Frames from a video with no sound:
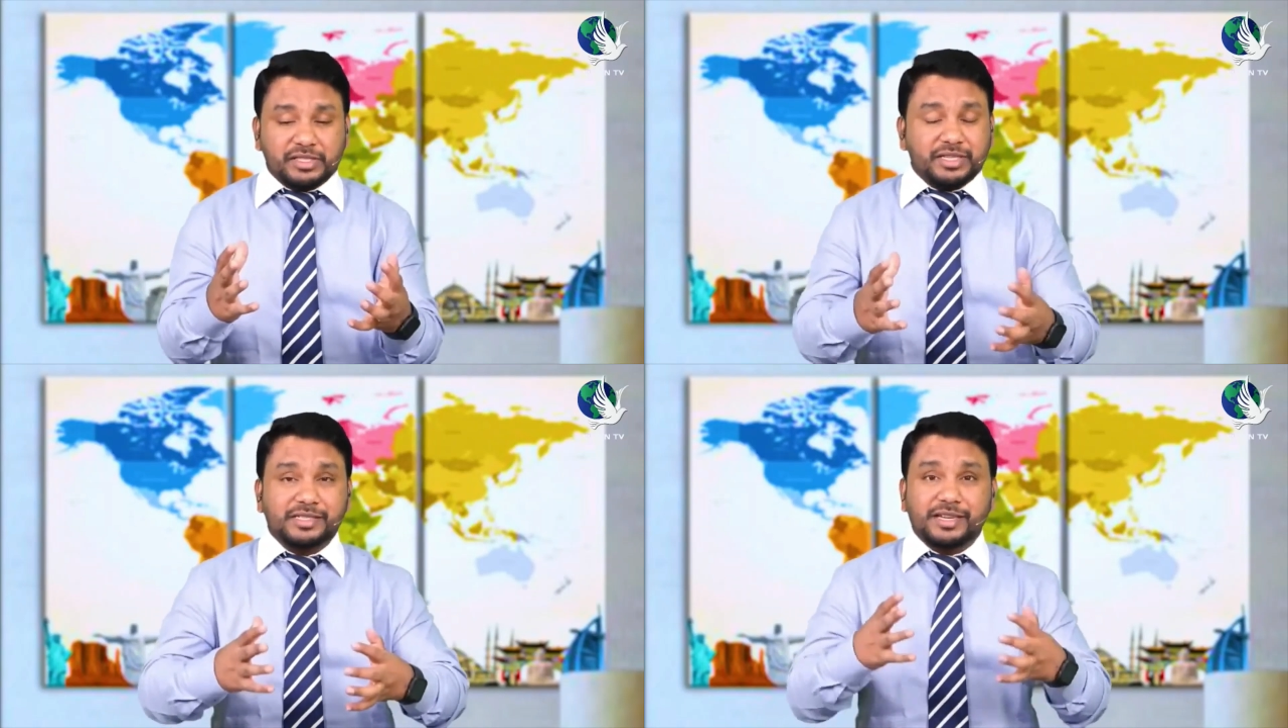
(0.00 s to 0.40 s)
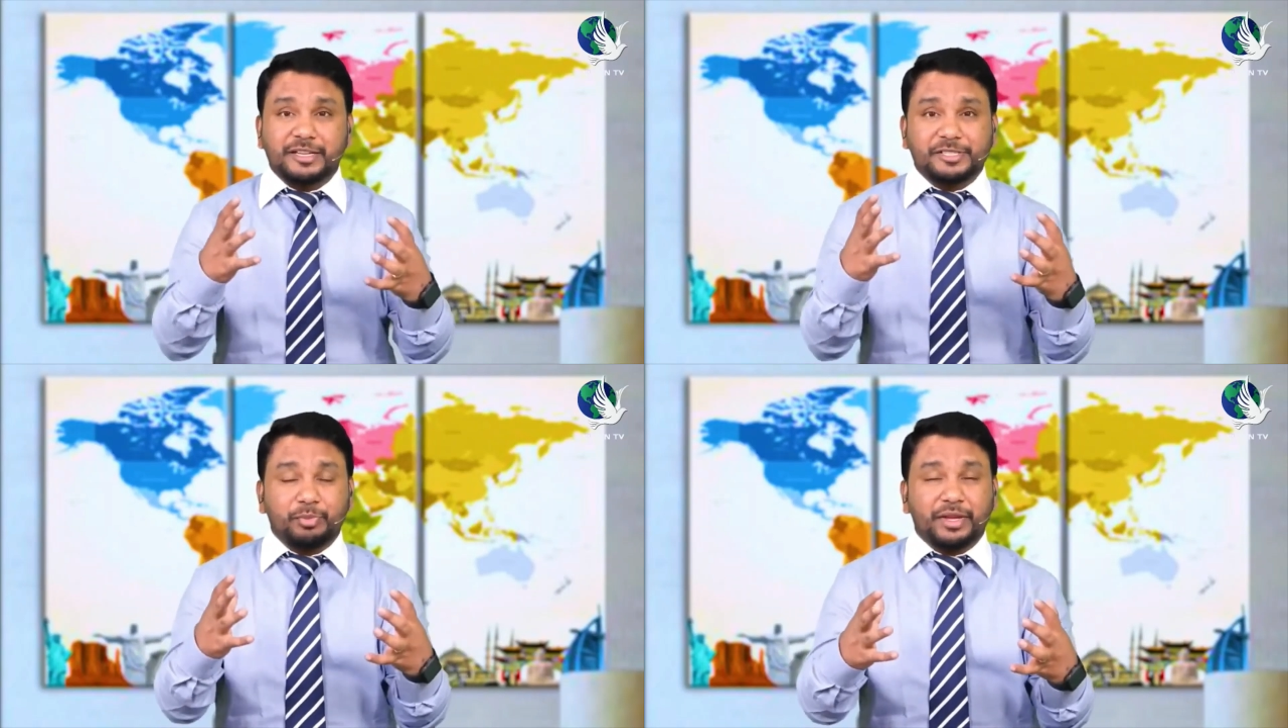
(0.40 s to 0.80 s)
just
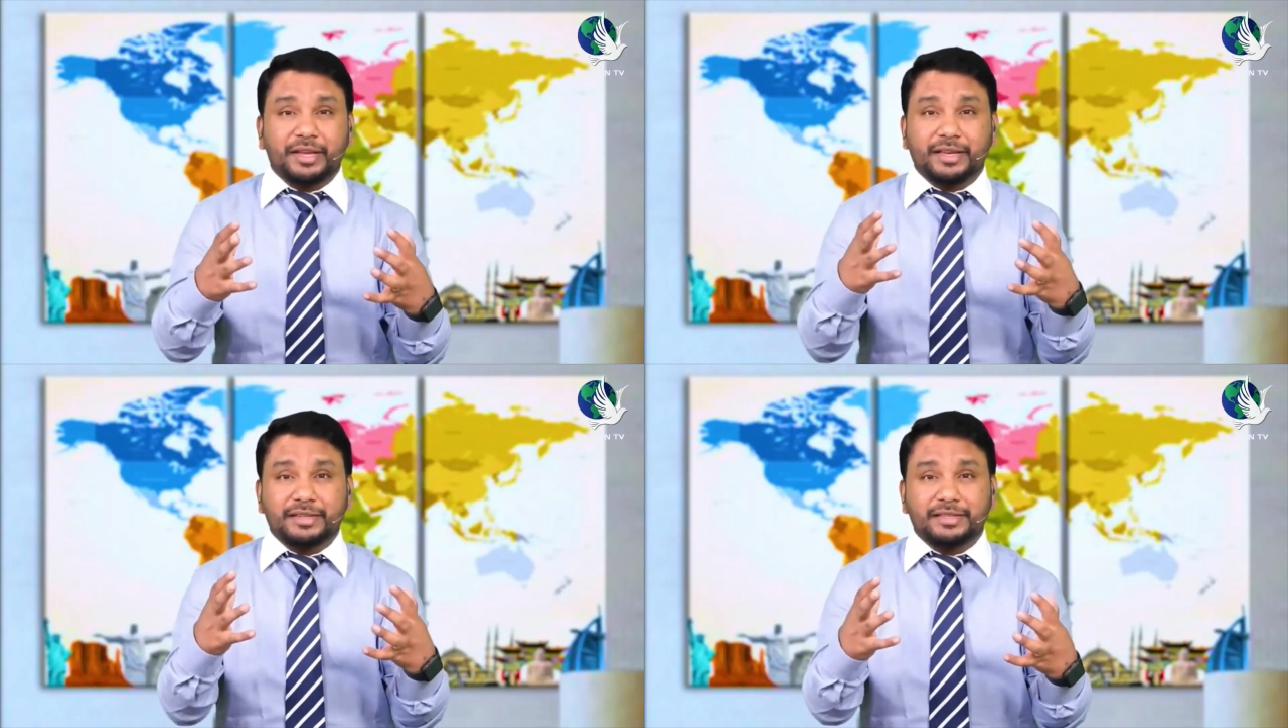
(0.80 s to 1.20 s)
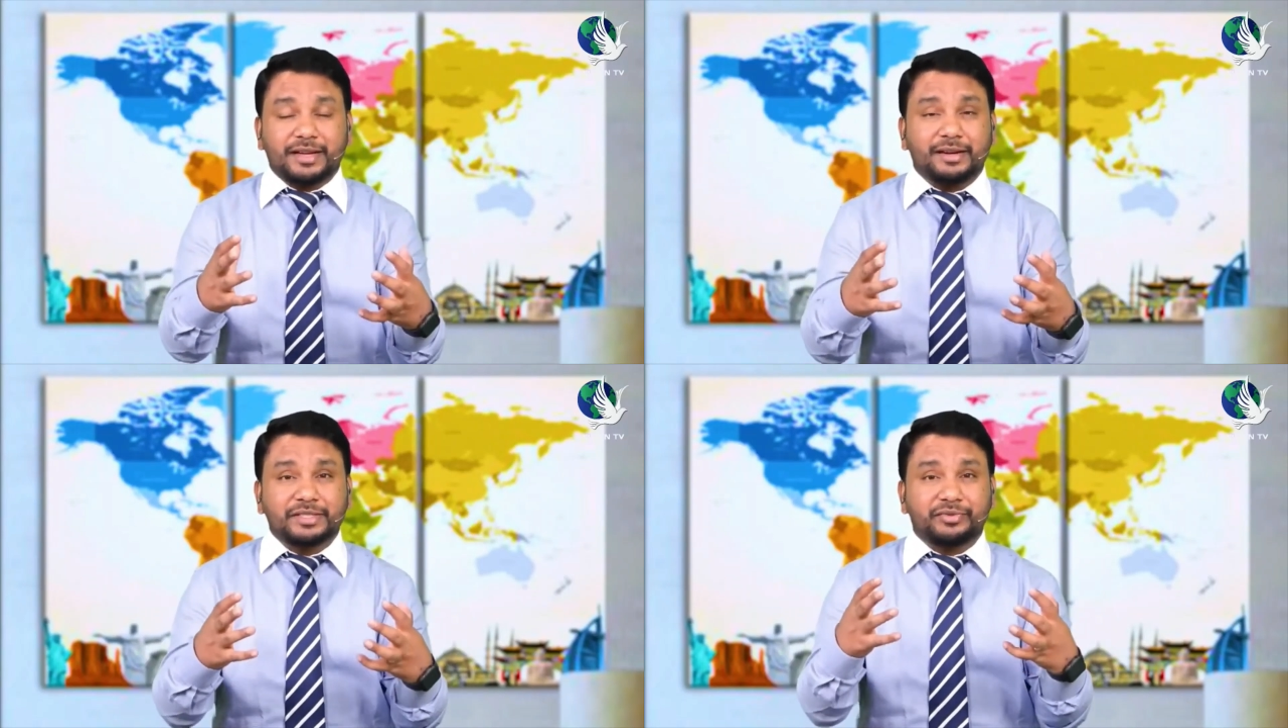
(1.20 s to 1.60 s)
start speaking in
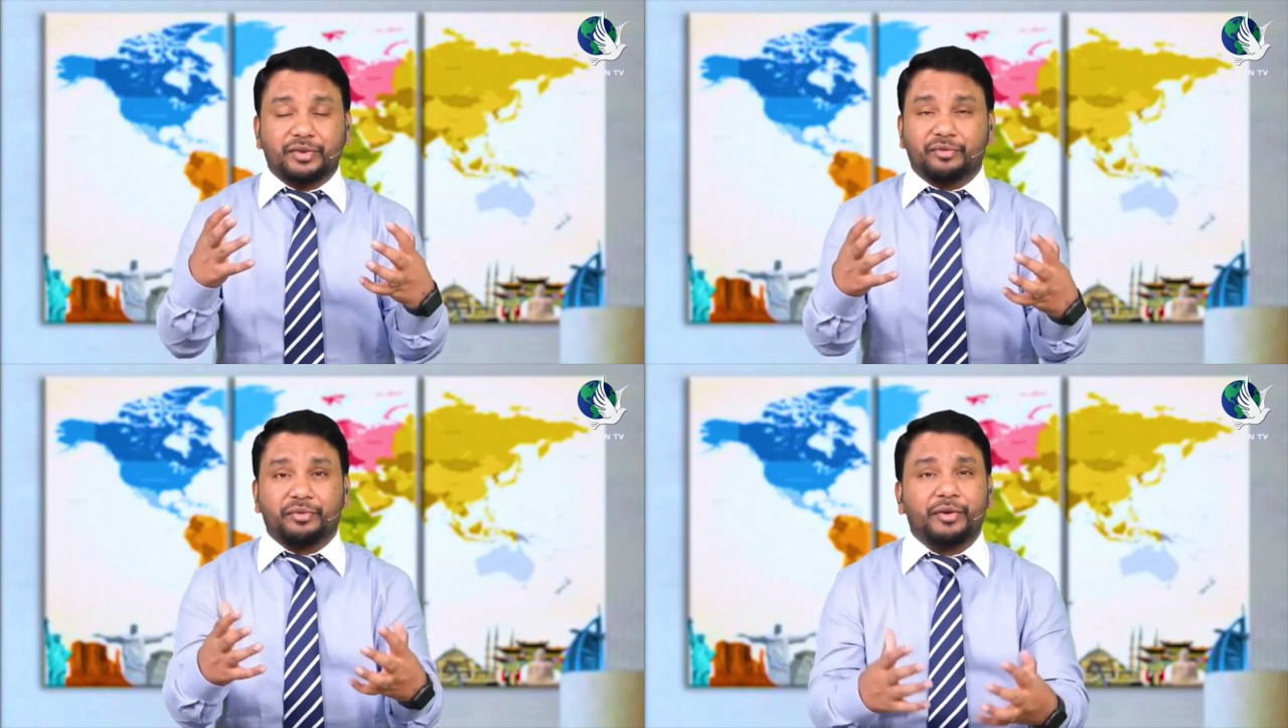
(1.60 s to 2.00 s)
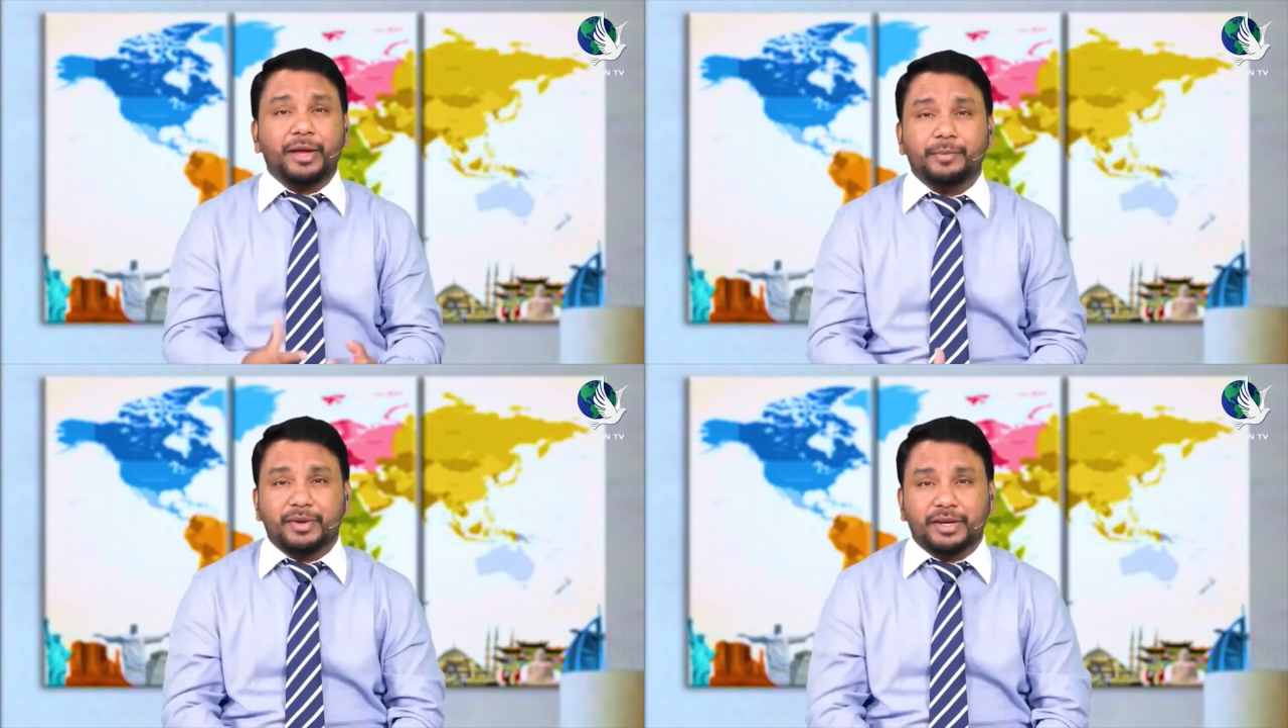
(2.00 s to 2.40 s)
tongues for
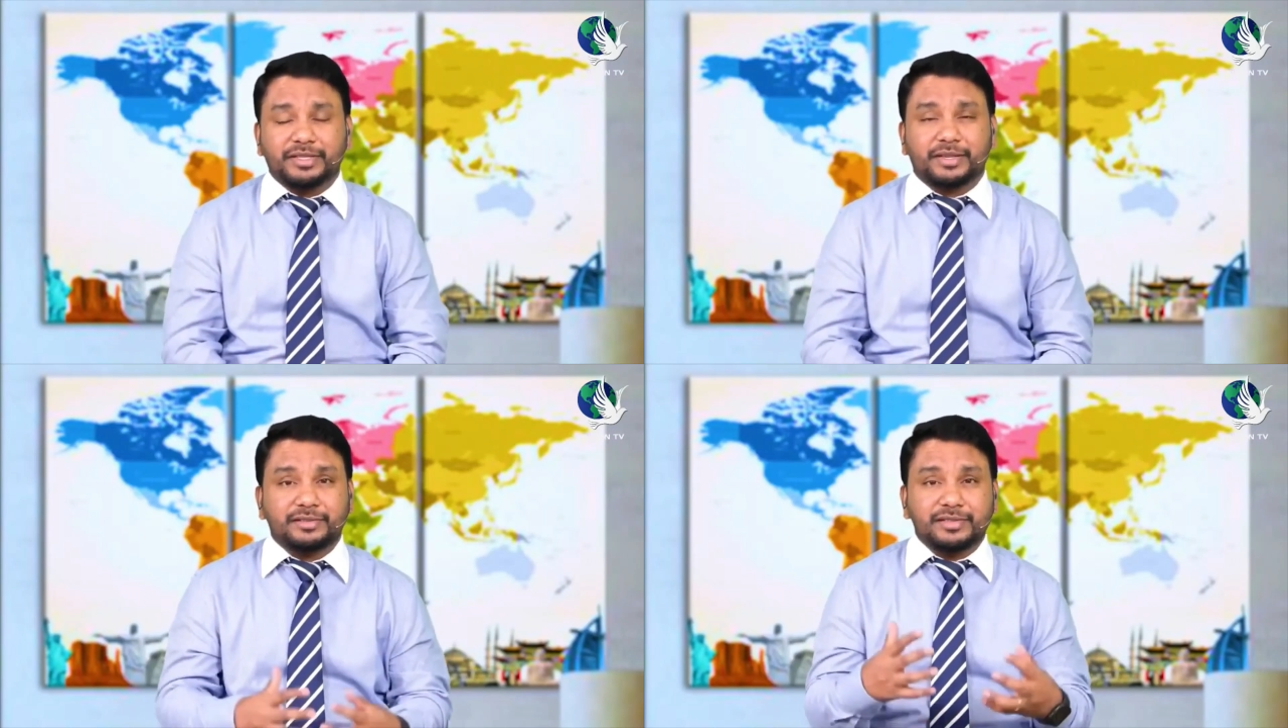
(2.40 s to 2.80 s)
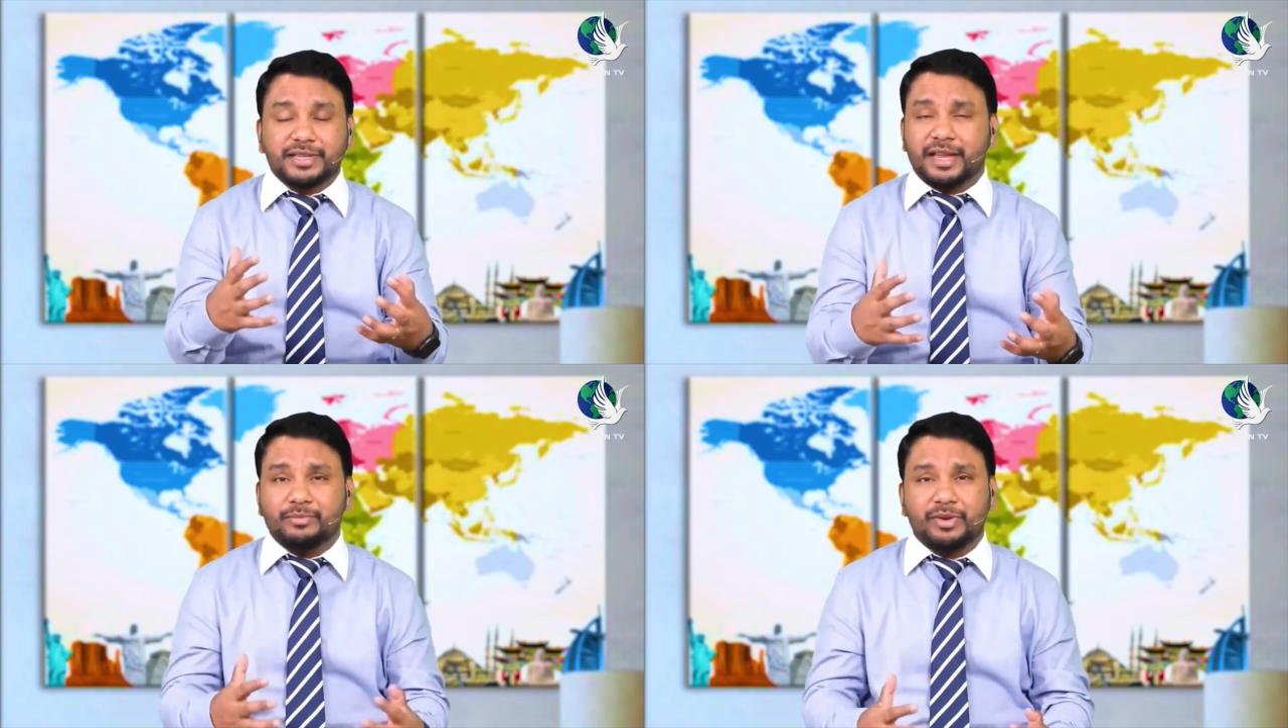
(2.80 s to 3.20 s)
5 minutes or
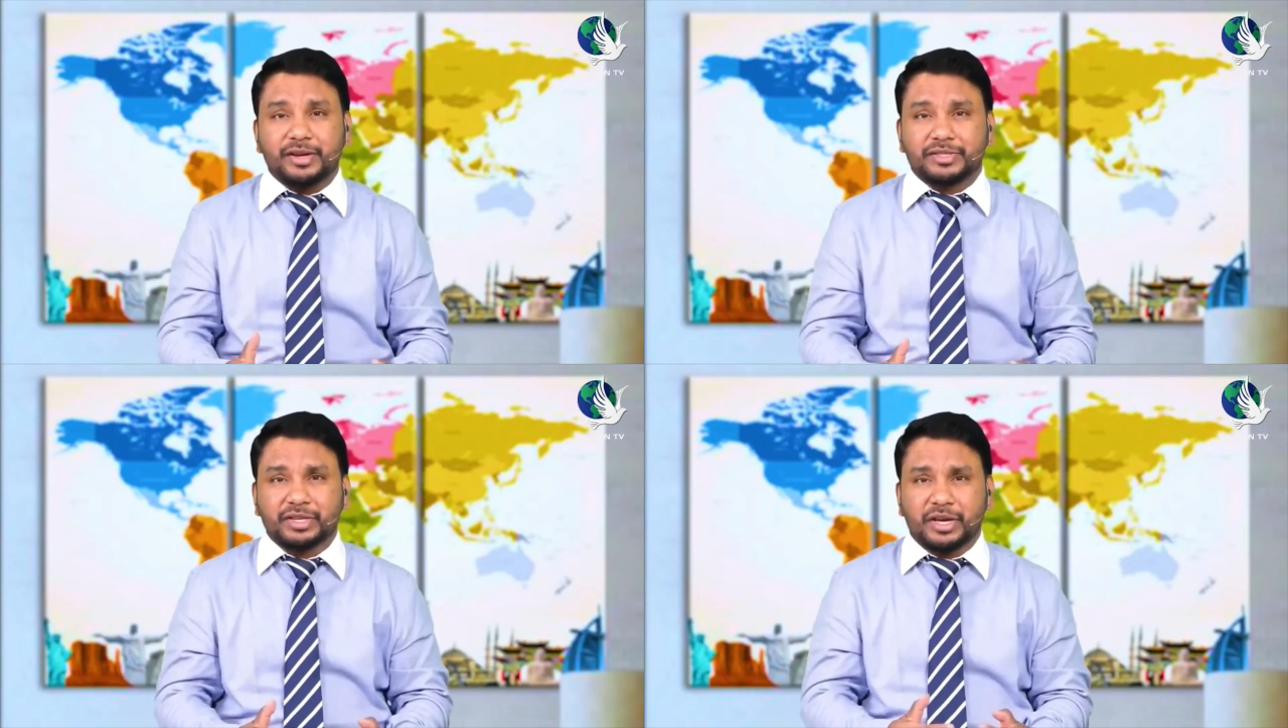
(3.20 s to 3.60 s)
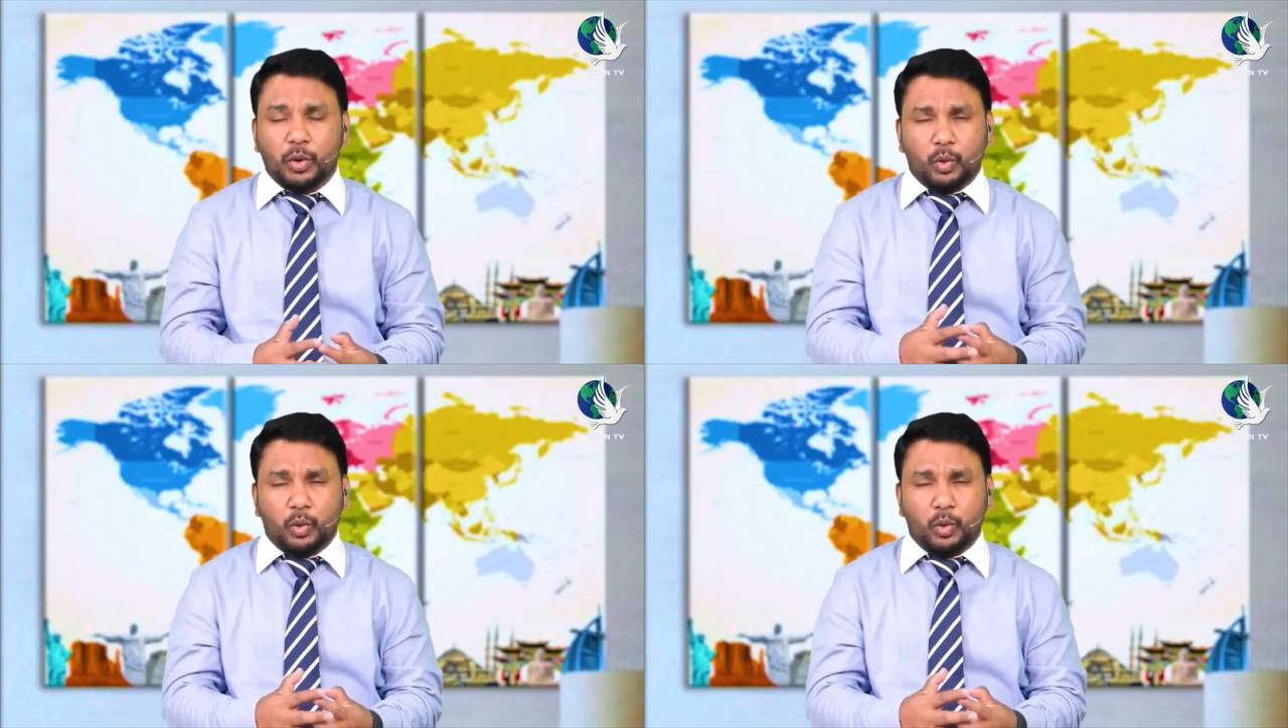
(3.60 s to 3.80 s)
10 minutes.